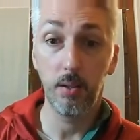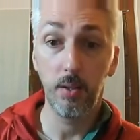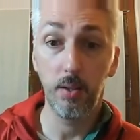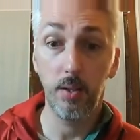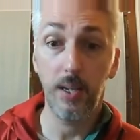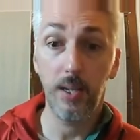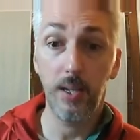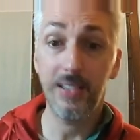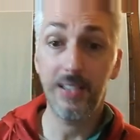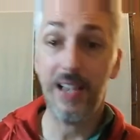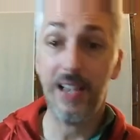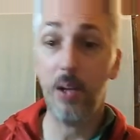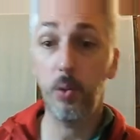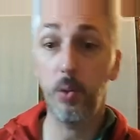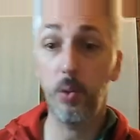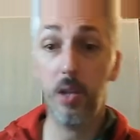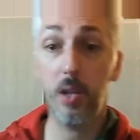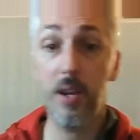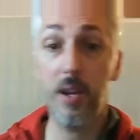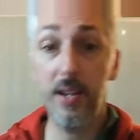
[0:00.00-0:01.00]
It's how
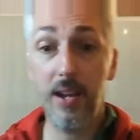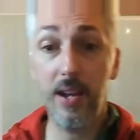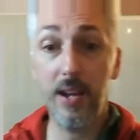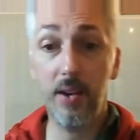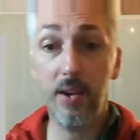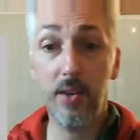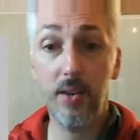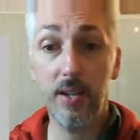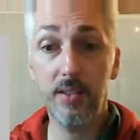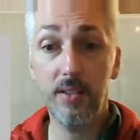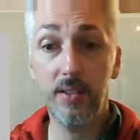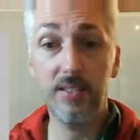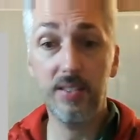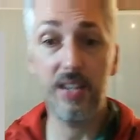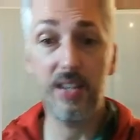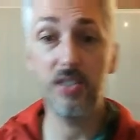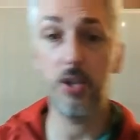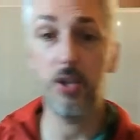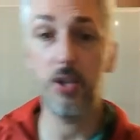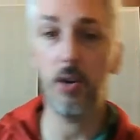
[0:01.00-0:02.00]
light areas and
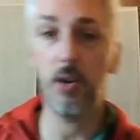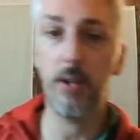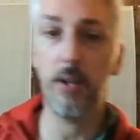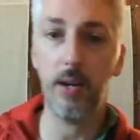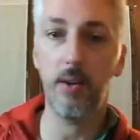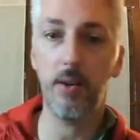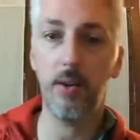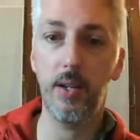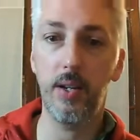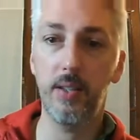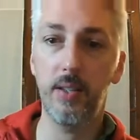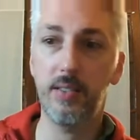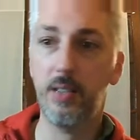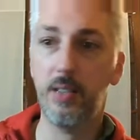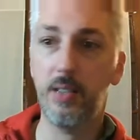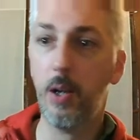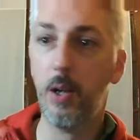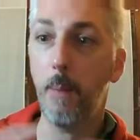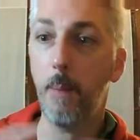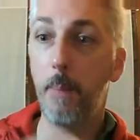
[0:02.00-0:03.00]
dark areas
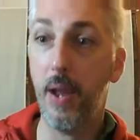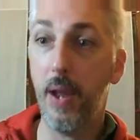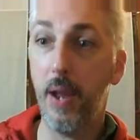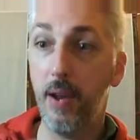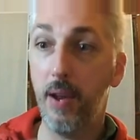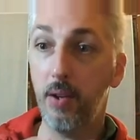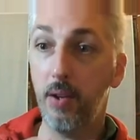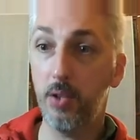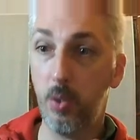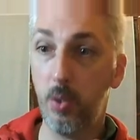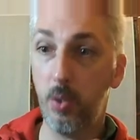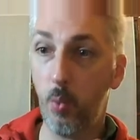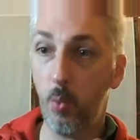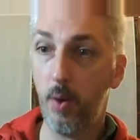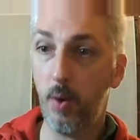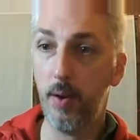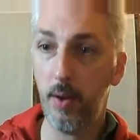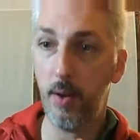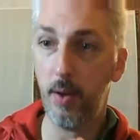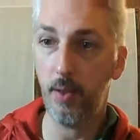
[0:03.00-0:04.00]
compare to one
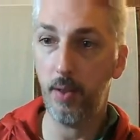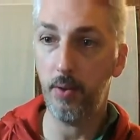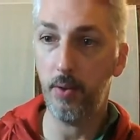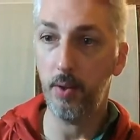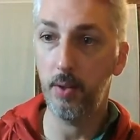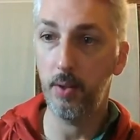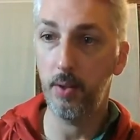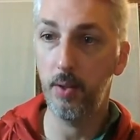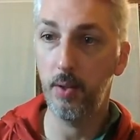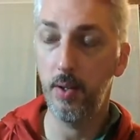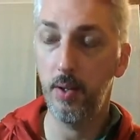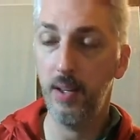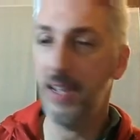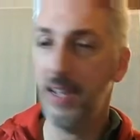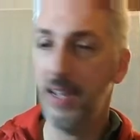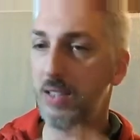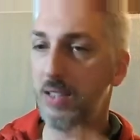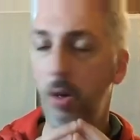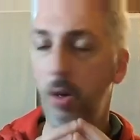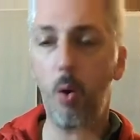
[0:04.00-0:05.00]
another. It's
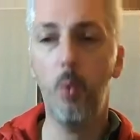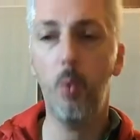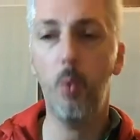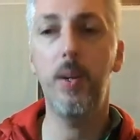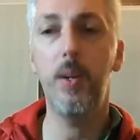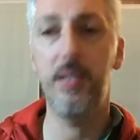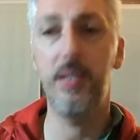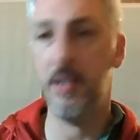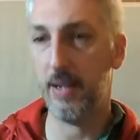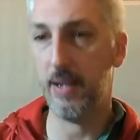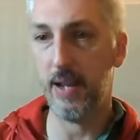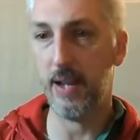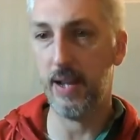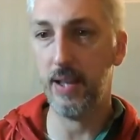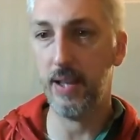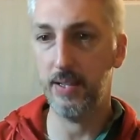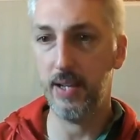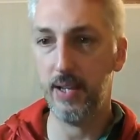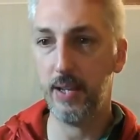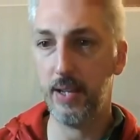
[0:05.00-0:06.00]
always in a
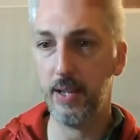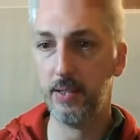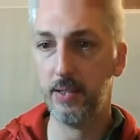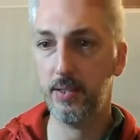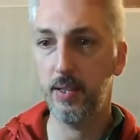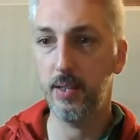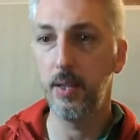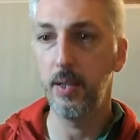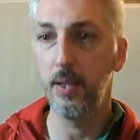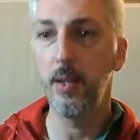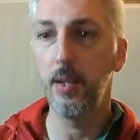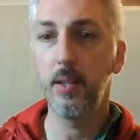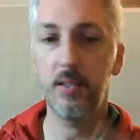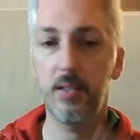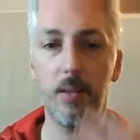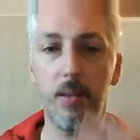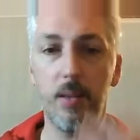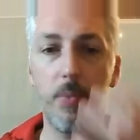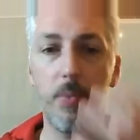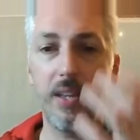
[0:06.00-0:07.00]
context.
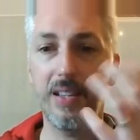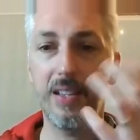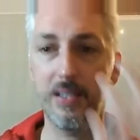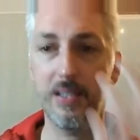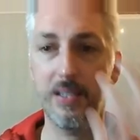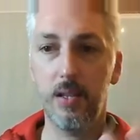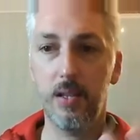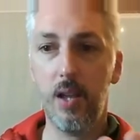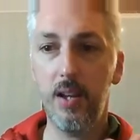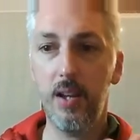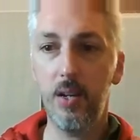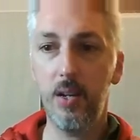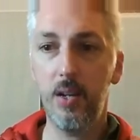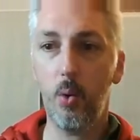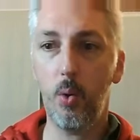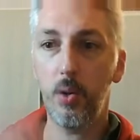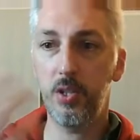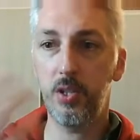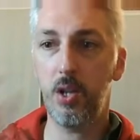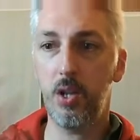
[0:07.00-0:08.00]
Something is light or
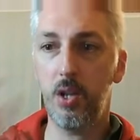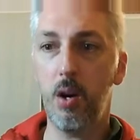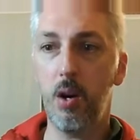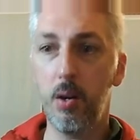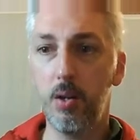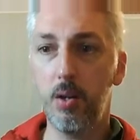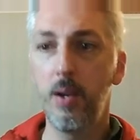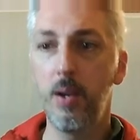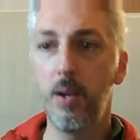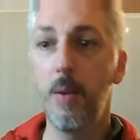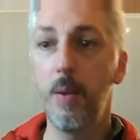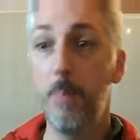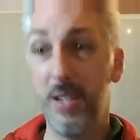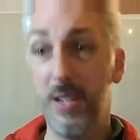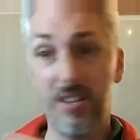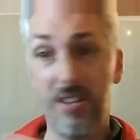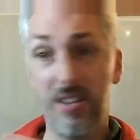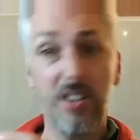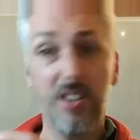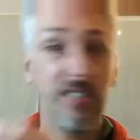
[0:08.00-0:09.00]
dark
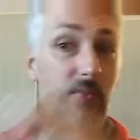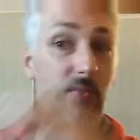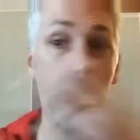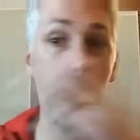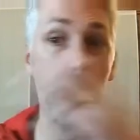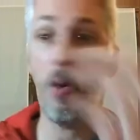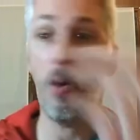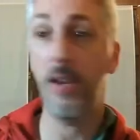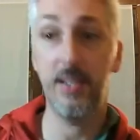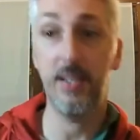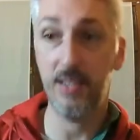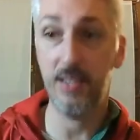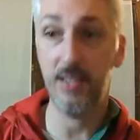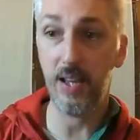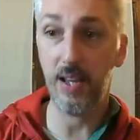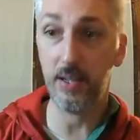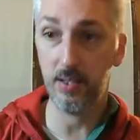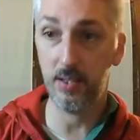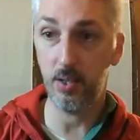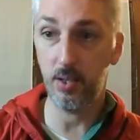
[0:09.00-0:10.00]
because of what it's
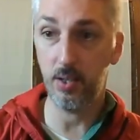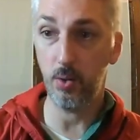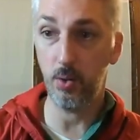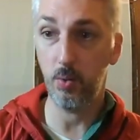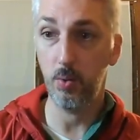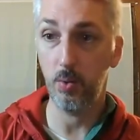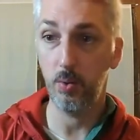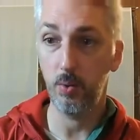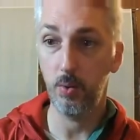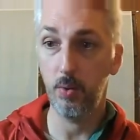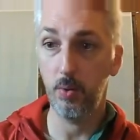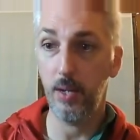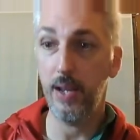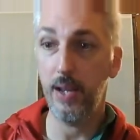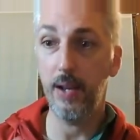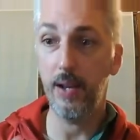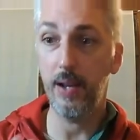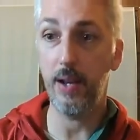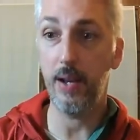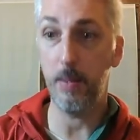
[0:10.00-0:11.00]
next to in
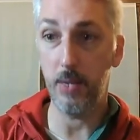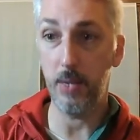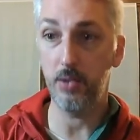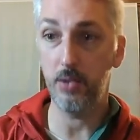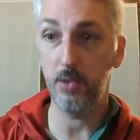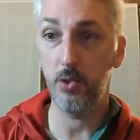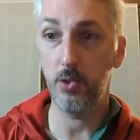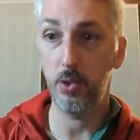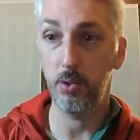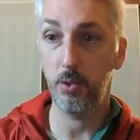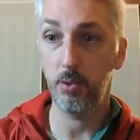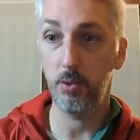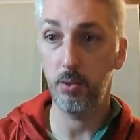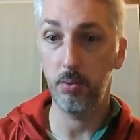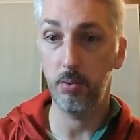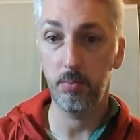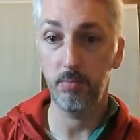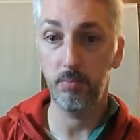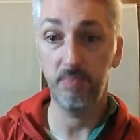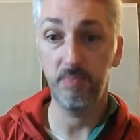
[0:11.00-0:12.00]
an image.
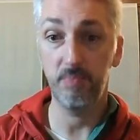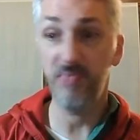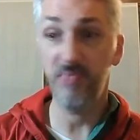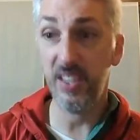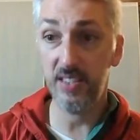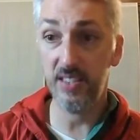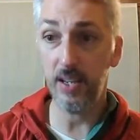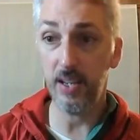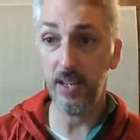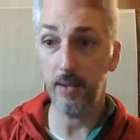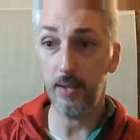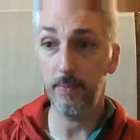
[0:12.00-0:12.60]
That's it.